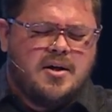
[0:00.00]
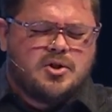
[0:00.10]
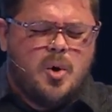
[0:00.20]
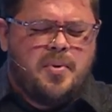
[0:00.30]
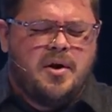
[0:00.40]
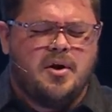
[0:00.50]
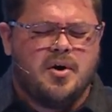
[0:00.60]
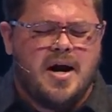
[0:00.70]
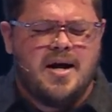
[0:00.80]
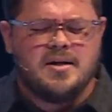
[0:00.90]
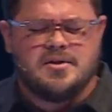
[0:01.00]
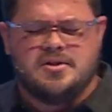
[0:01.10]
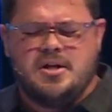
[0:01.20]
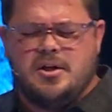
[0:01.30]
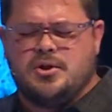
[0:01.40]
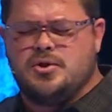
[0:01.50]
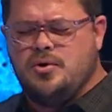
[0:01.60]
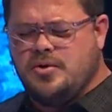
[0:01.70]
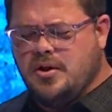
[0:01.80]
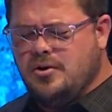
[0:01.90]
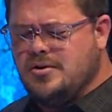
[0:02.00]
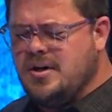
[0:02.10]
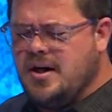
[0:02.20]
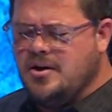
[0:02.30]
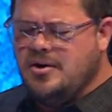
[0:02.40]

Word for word: is opening your eyes to see the truth that you're dead,